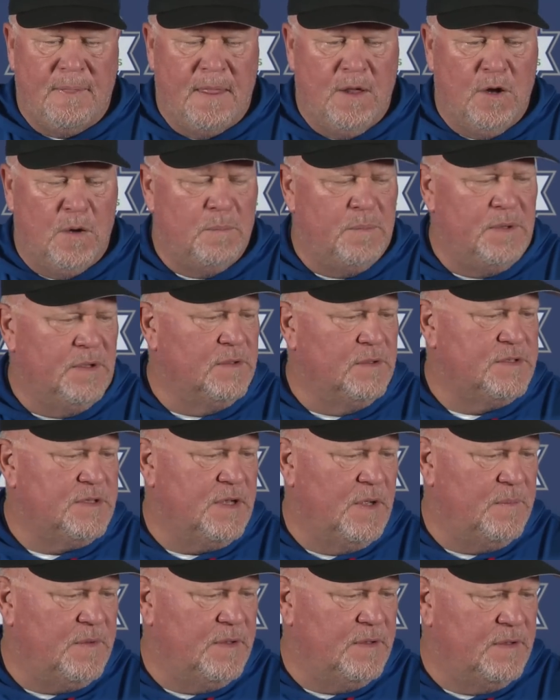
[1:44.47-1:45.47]
helped build
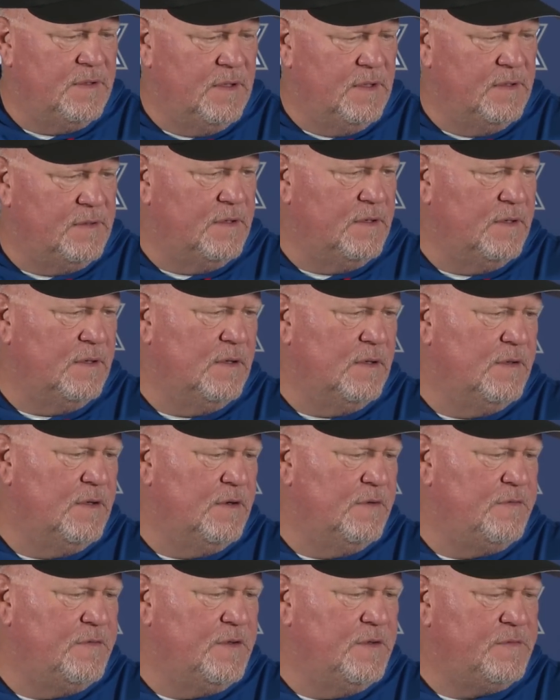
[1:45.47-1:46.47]
something that they're on
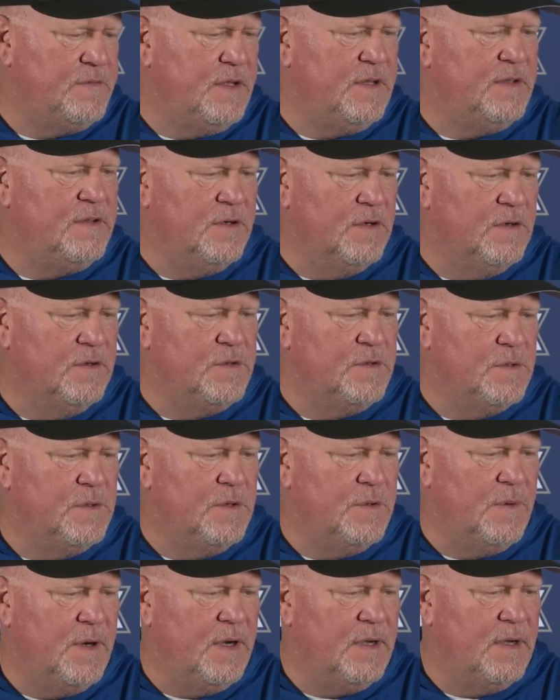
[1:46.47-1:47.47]
their 15th year of
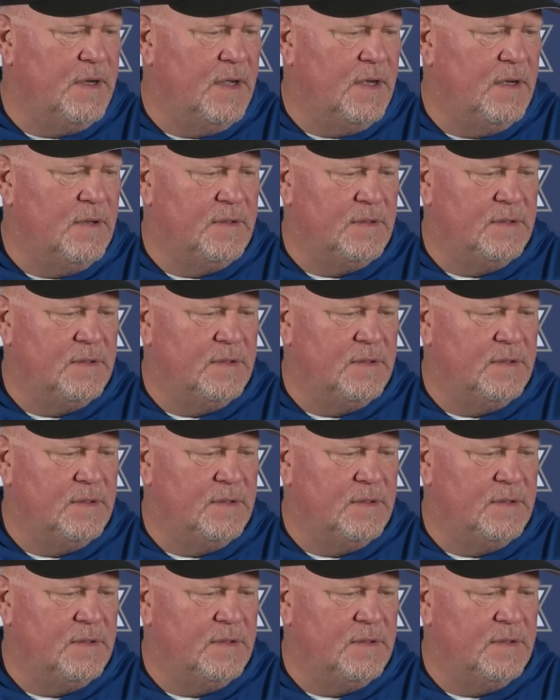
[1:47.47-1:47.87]
doing right now.